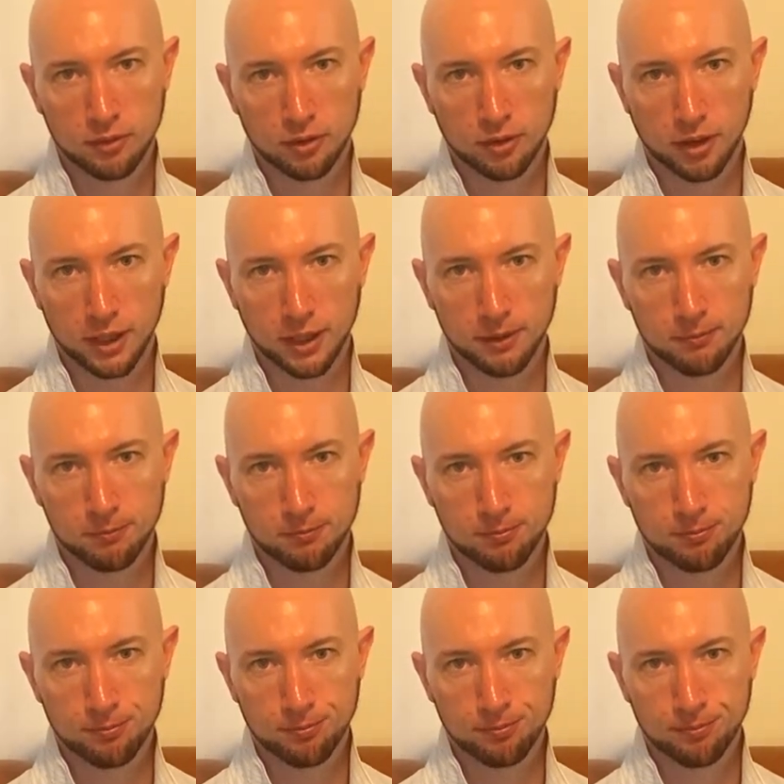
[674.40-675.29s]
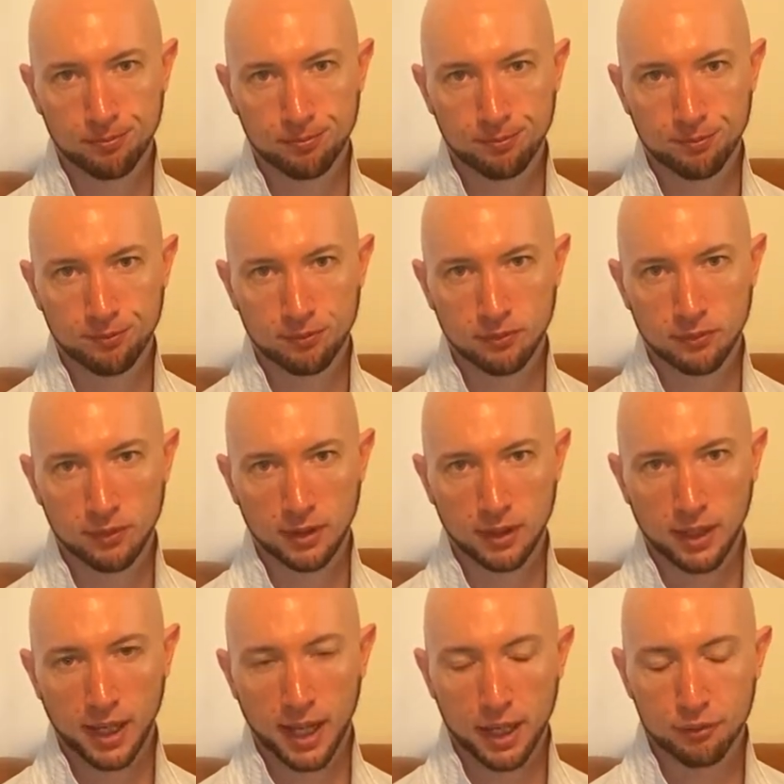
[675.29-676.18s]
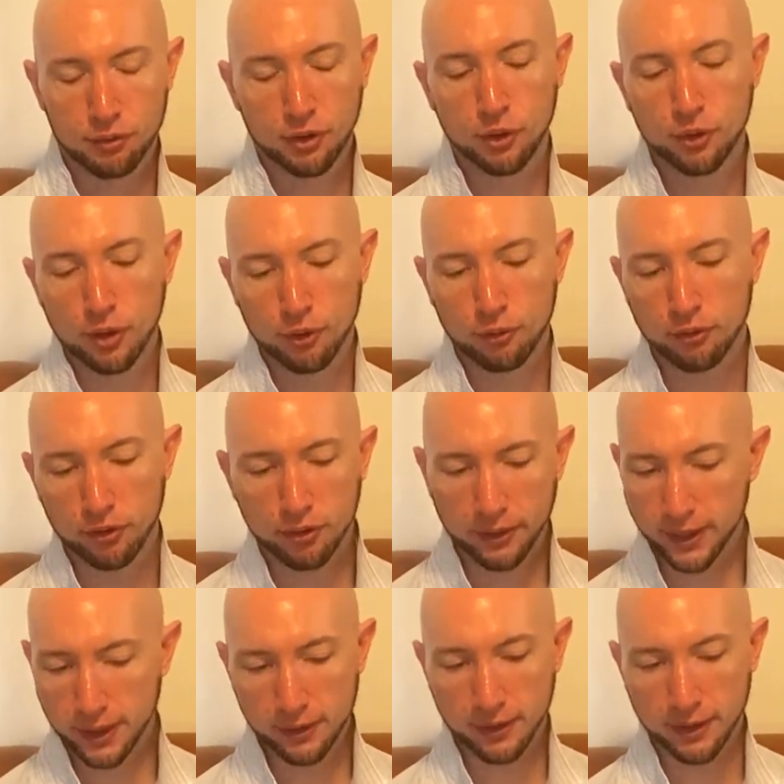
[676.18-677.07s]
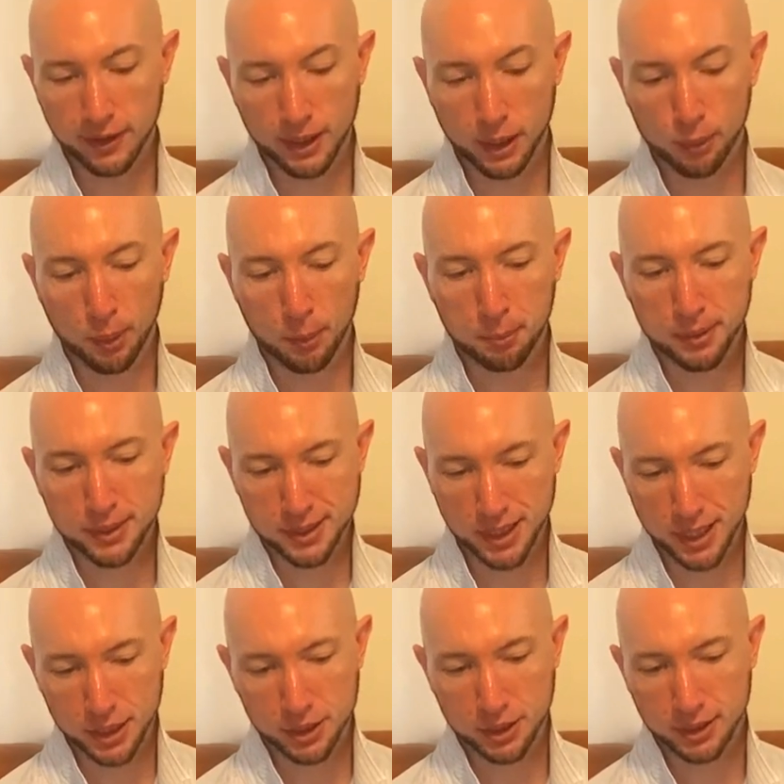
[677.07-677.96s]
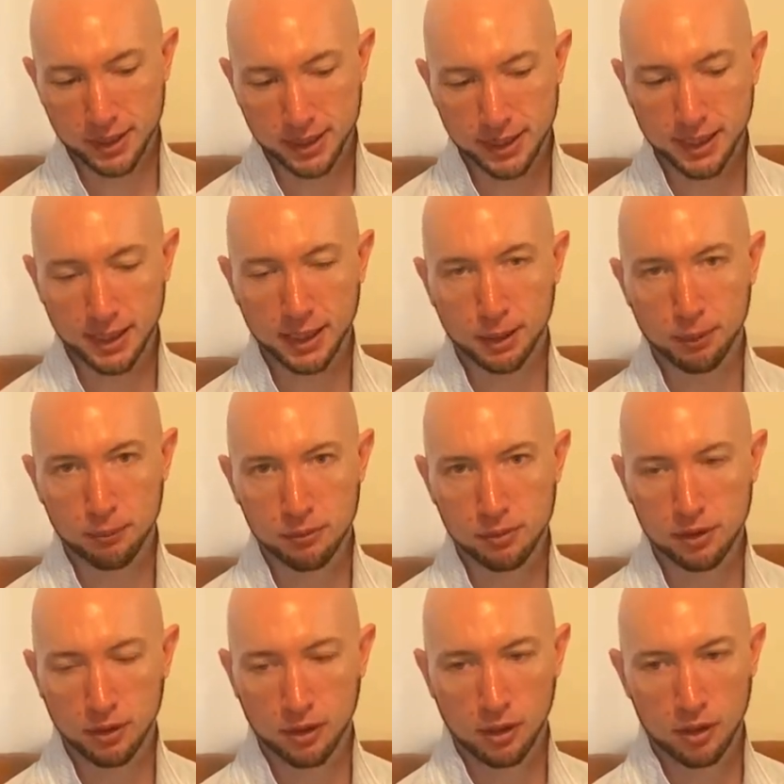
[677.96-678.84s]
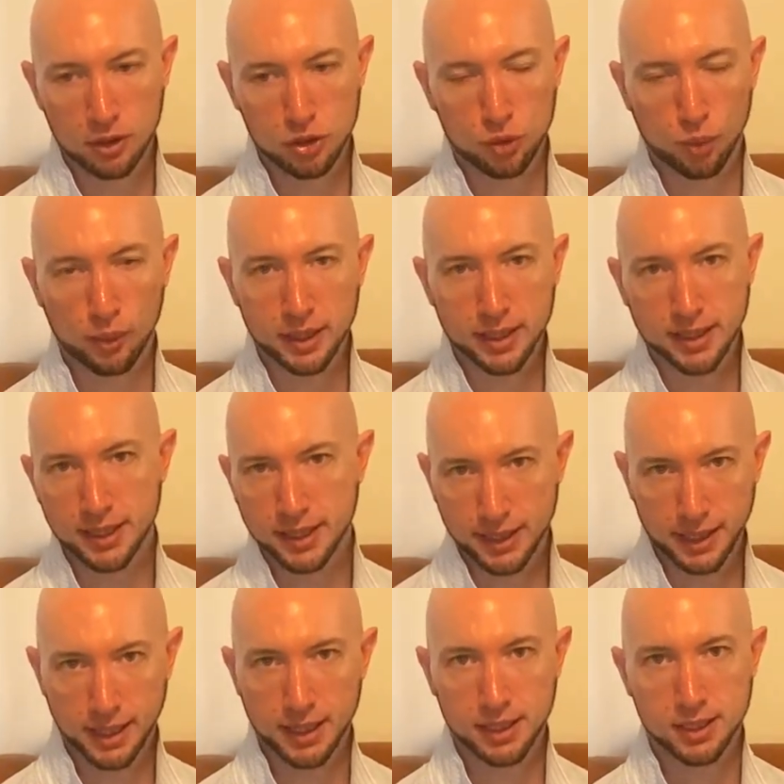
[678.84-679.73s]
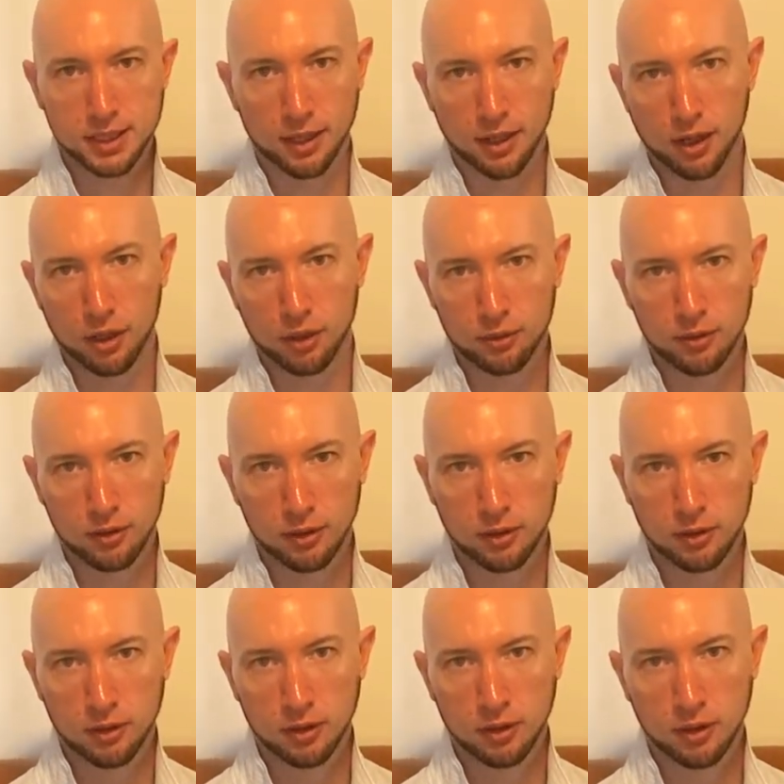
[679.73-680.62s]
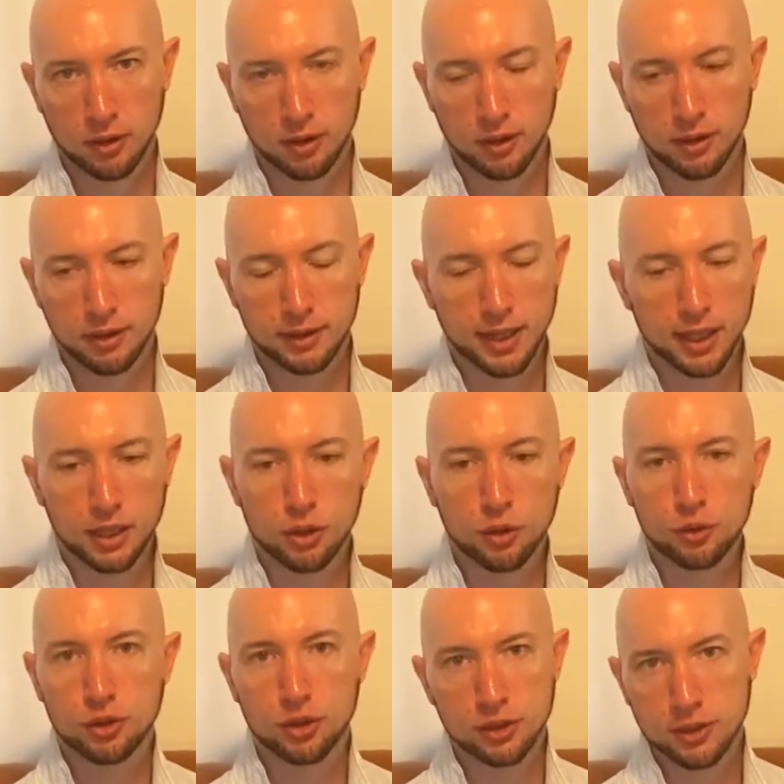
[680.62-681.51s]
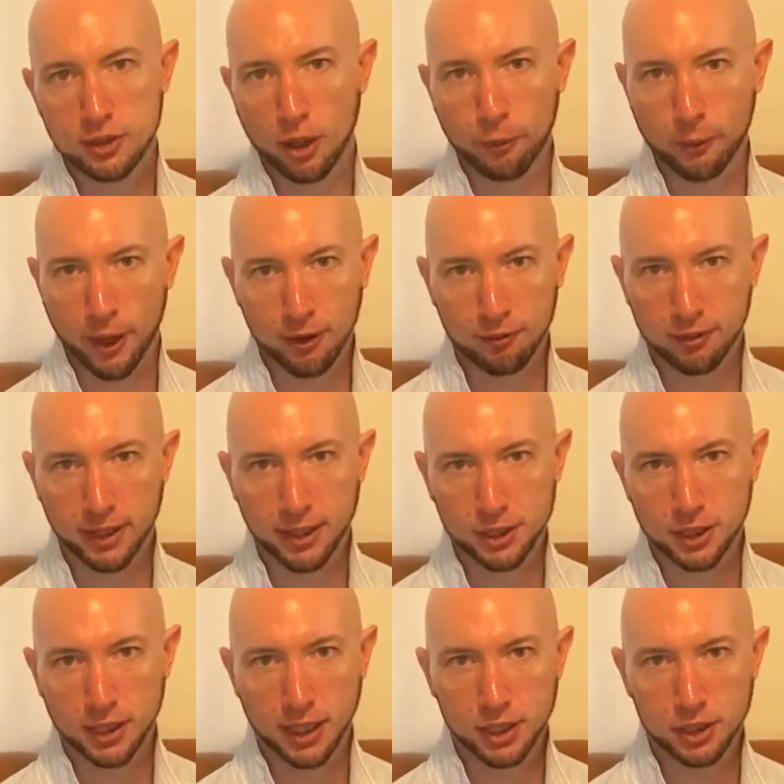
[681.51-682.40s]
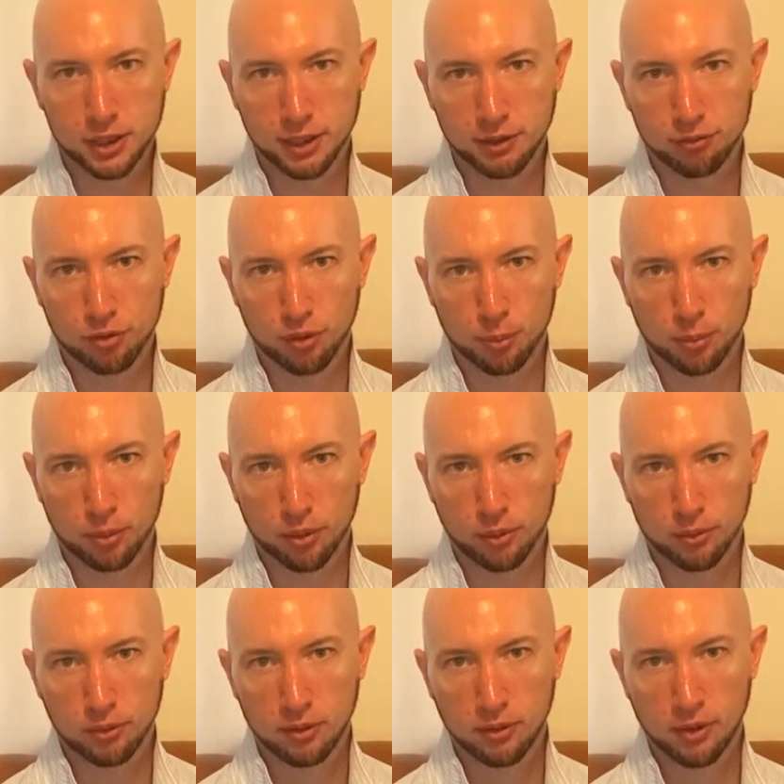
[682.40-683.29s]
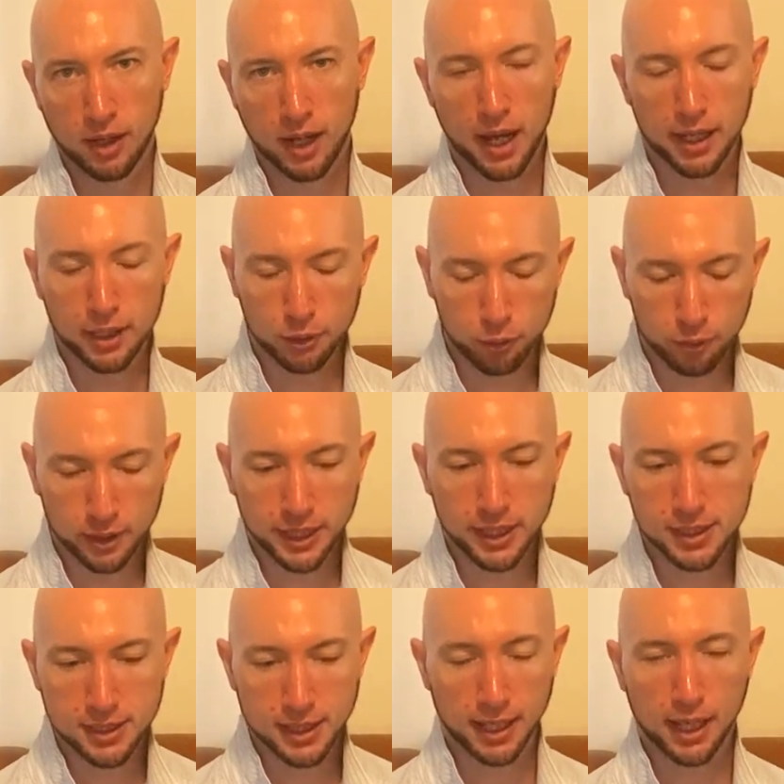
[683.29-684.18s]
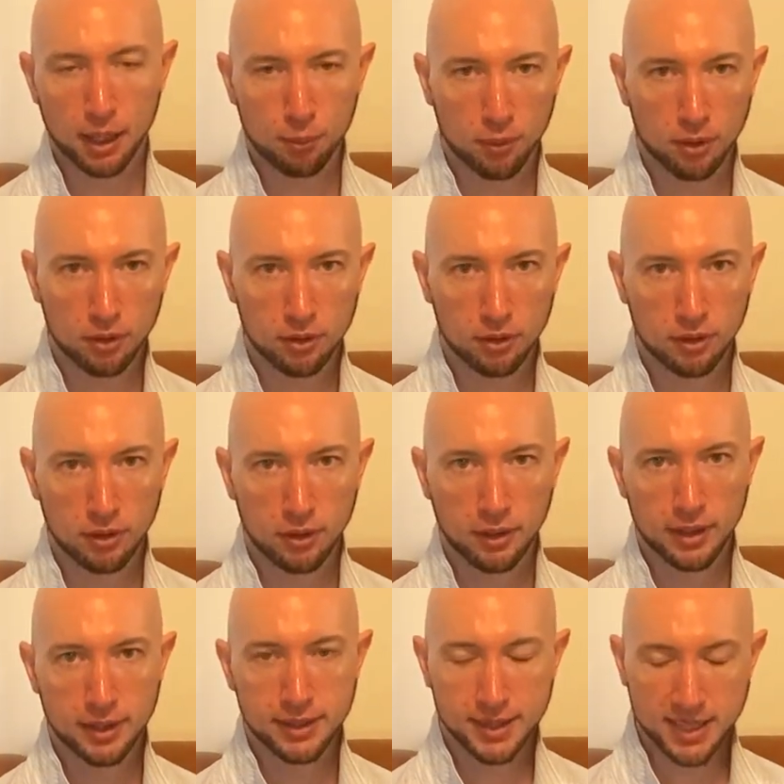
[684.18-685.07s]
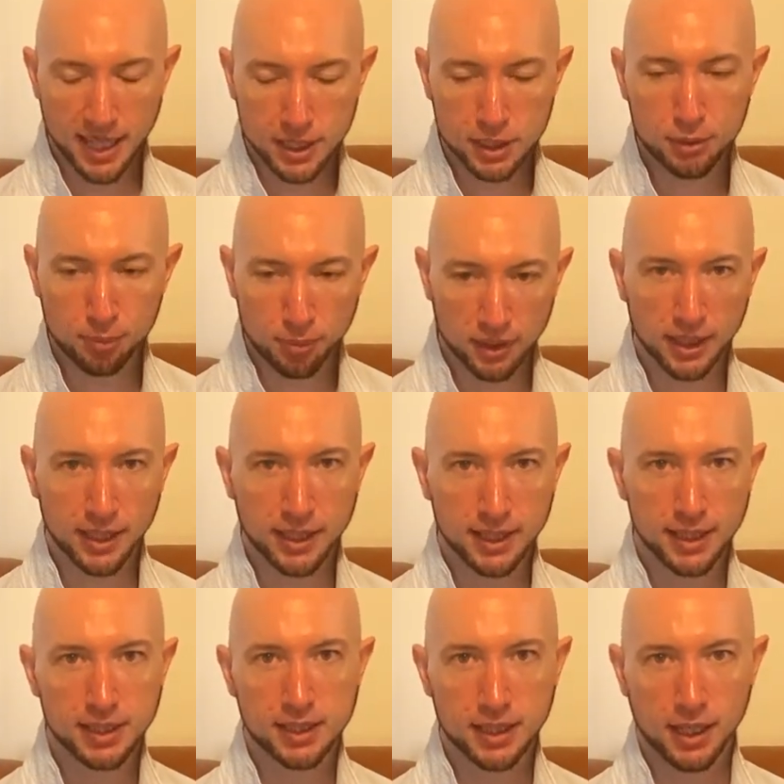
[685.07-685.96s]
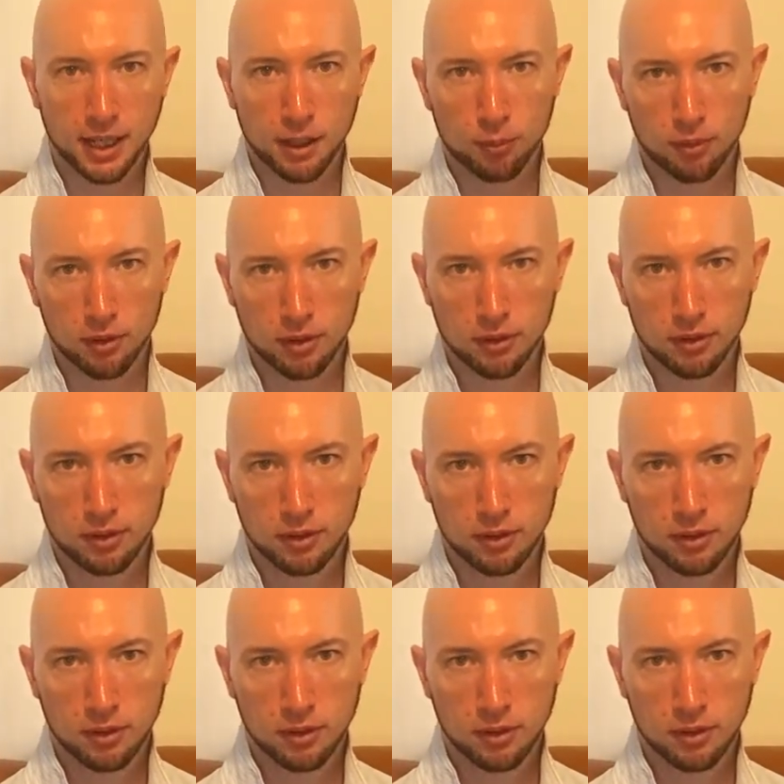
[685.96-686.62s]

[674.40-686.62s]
Right? If you don't think that there were possession teams 20 years ago, then you just don't have an education in football. And you need to get one. Desperately need to get one.